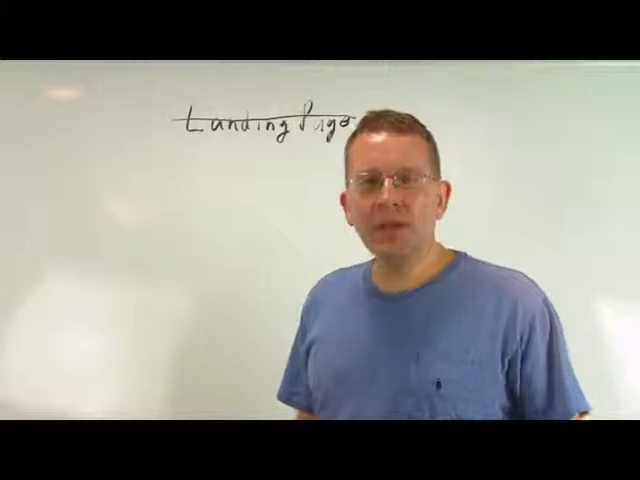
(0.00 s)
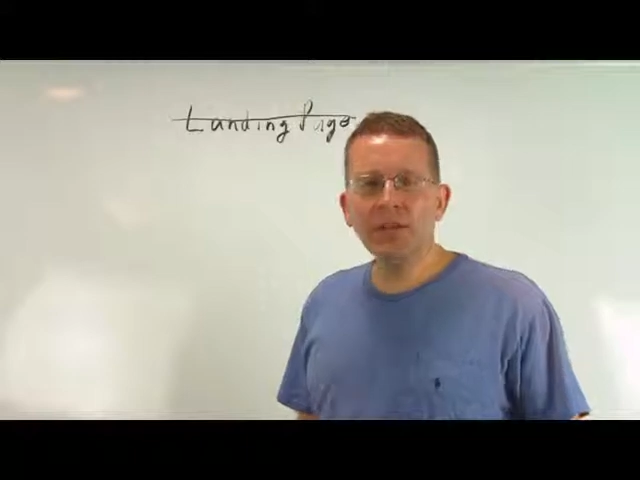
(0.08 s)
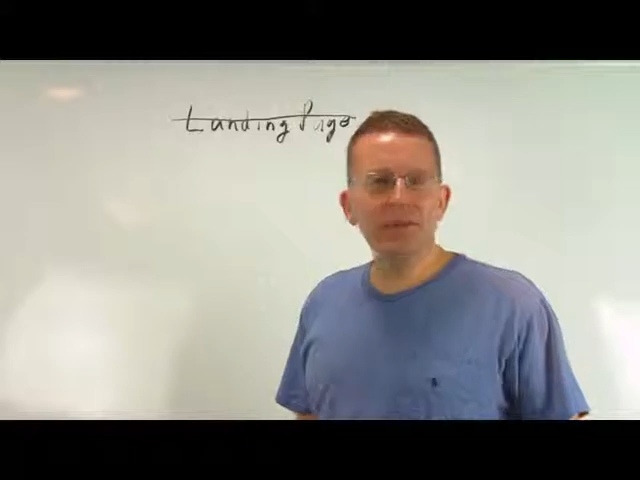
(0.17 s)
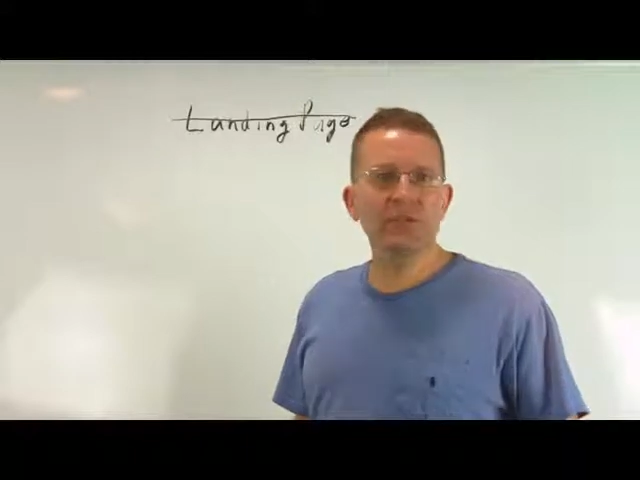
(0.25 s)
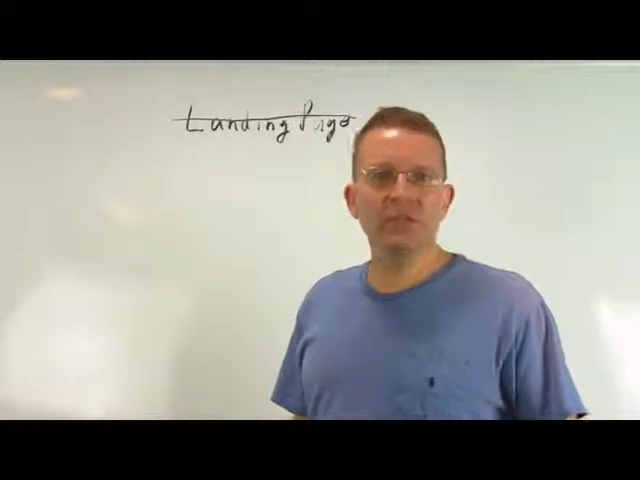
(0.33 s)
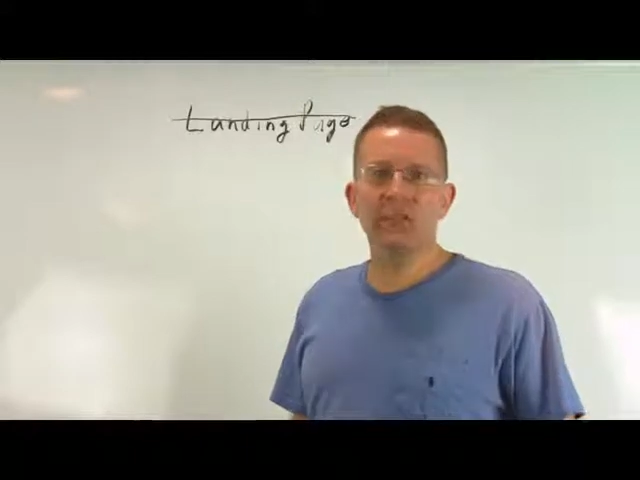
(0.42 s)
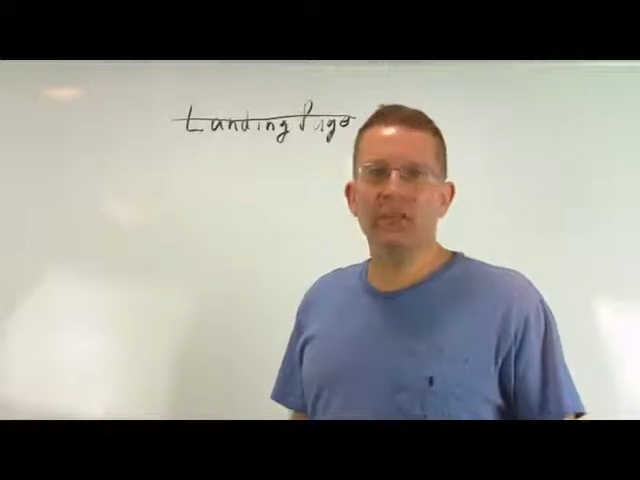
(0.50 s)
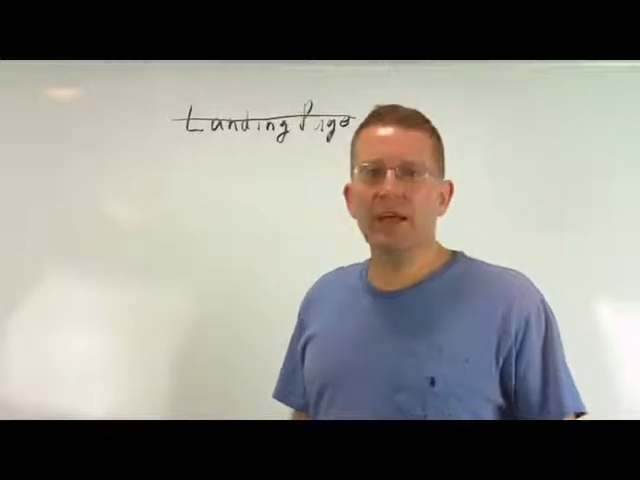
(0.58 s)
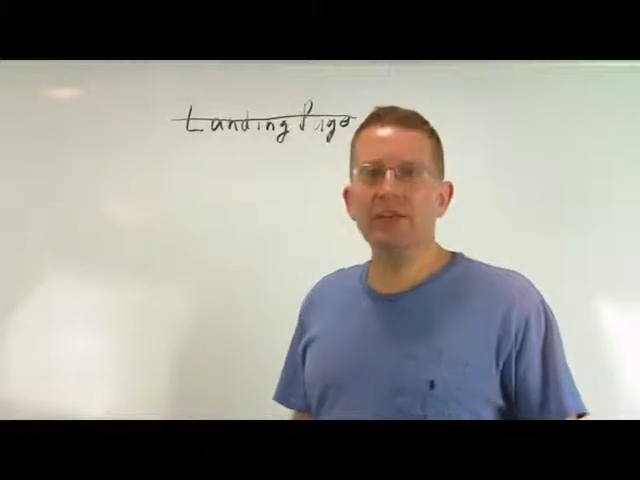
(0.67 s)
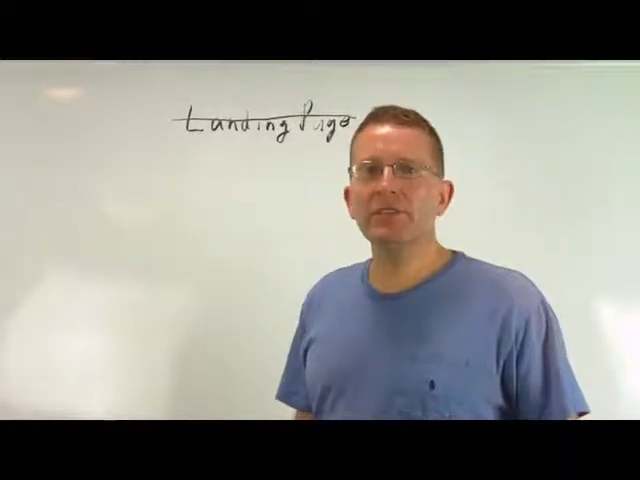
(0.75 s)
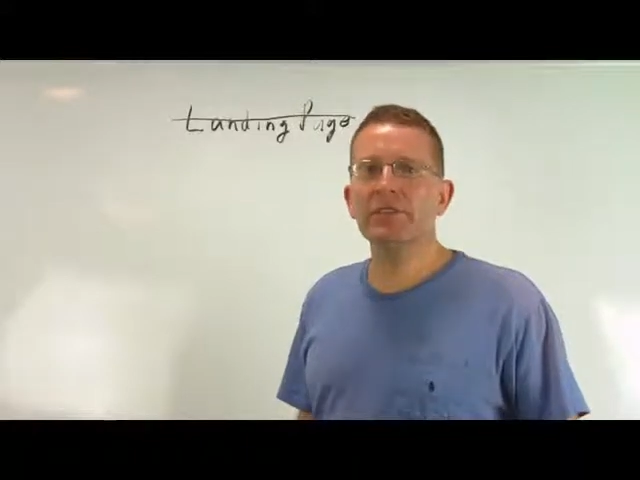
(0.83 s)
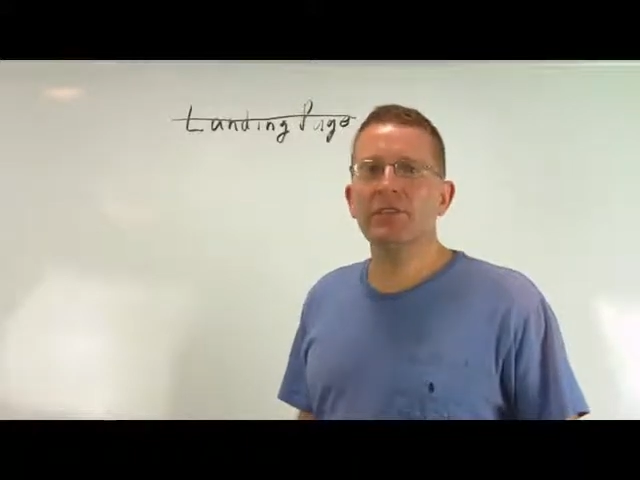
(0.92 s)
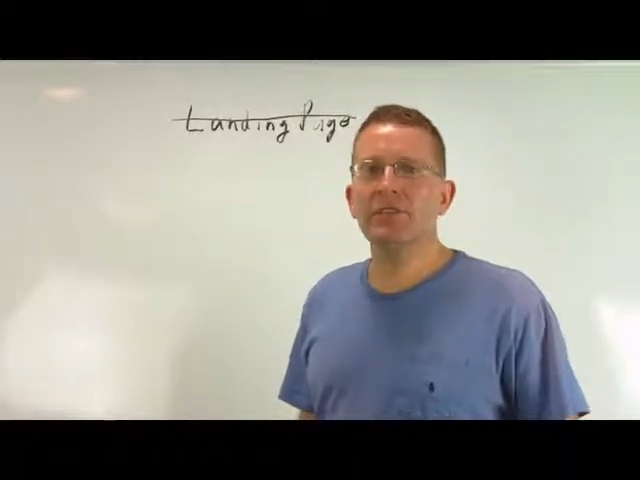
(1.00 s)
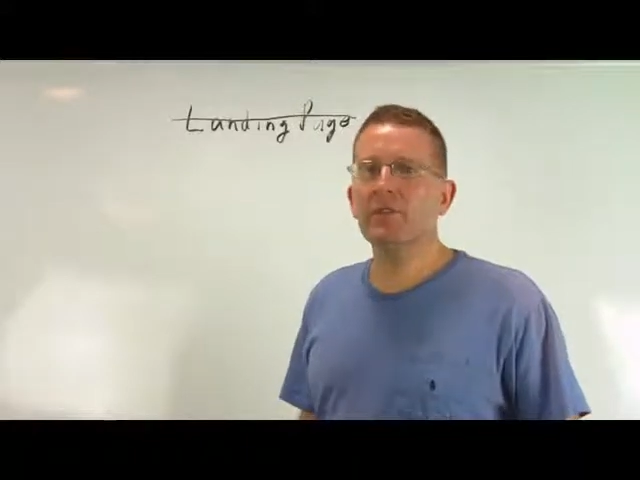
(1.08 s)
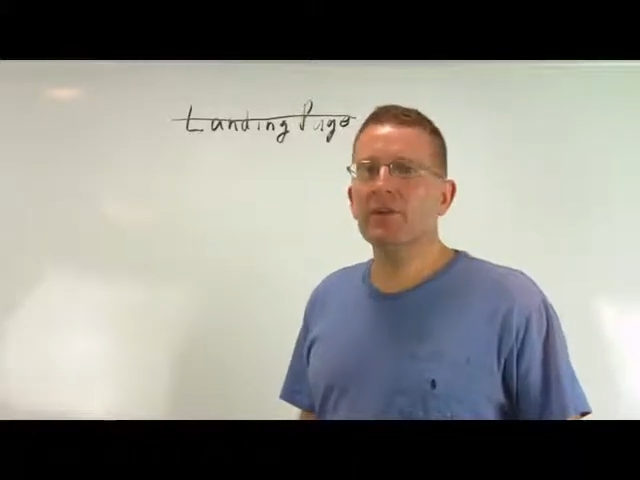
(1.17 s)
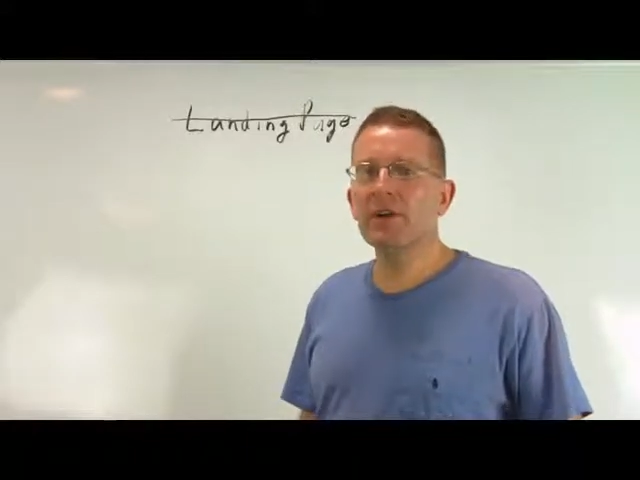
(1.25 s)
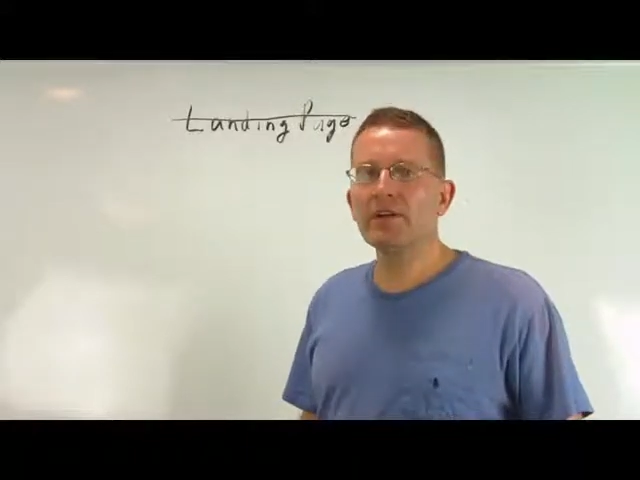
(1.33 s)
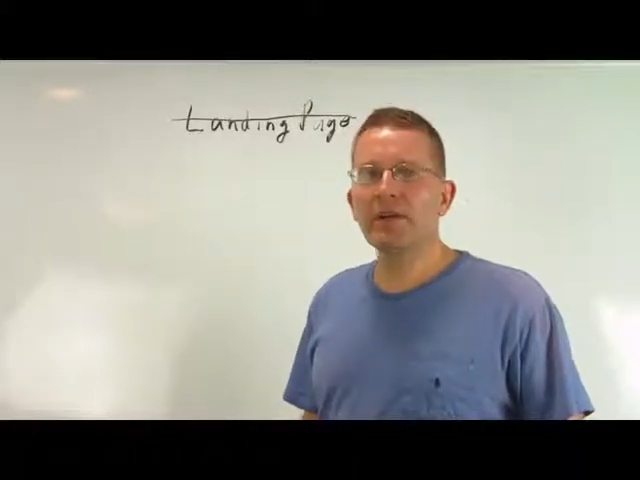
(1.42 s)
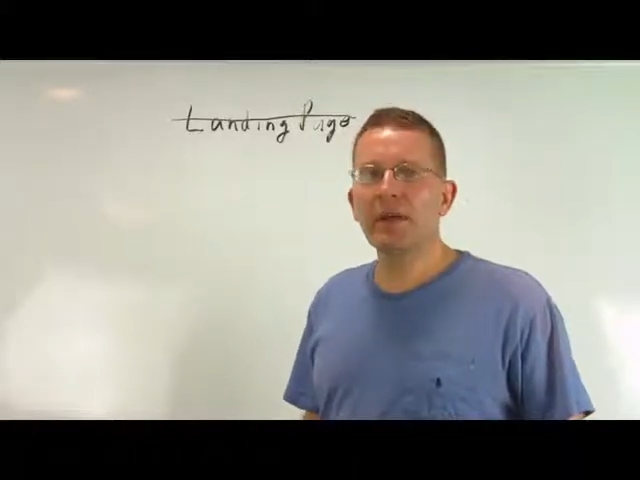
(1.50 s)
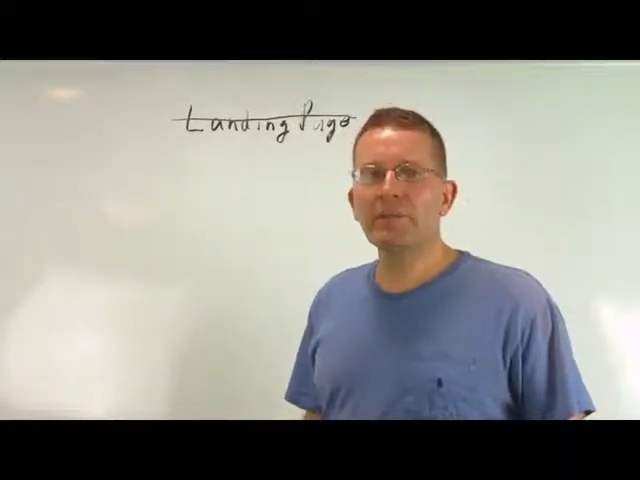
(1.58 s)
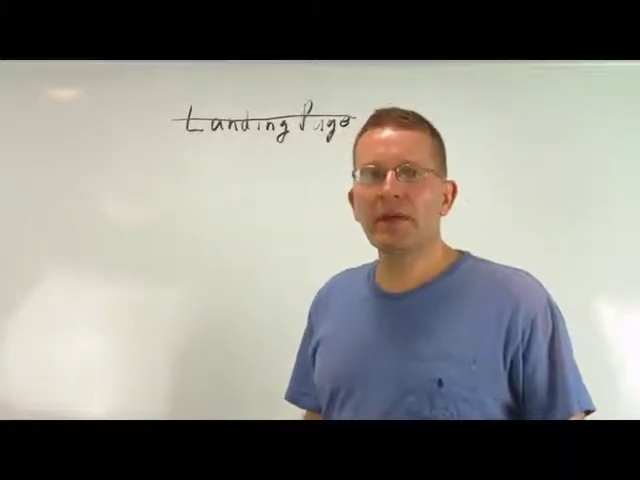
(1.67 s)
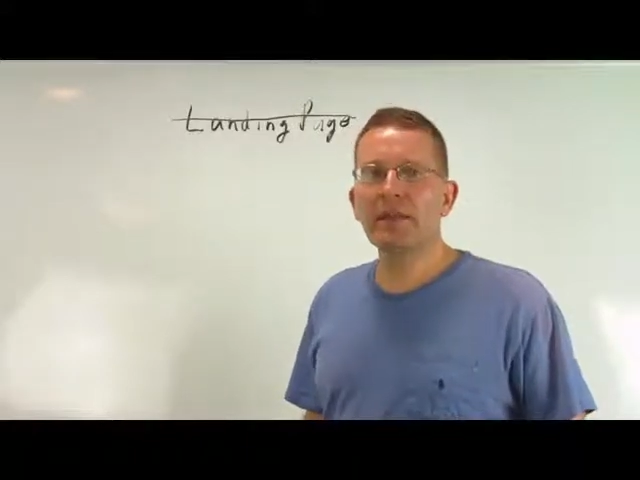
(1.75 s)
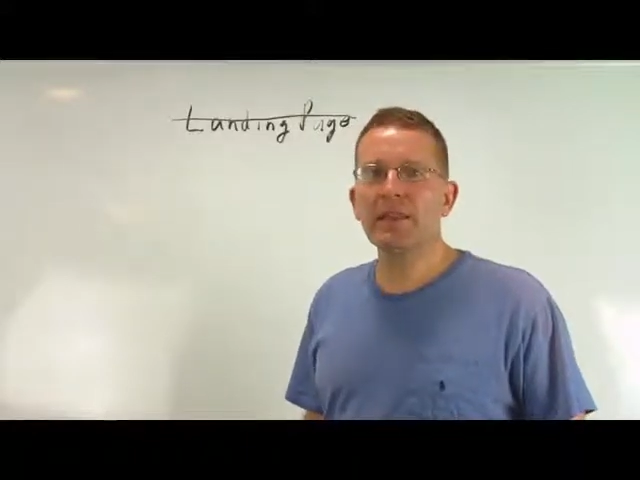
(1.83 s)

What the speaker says: I use a slideshow in one of my main